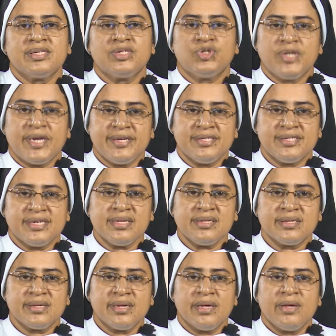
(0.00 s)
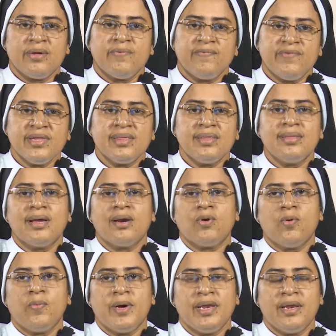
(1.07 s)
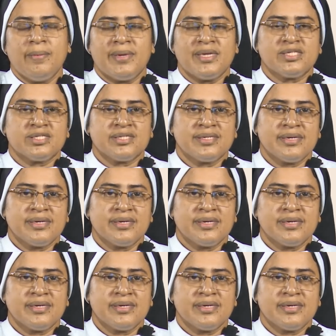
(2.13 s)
changes with the lower limit,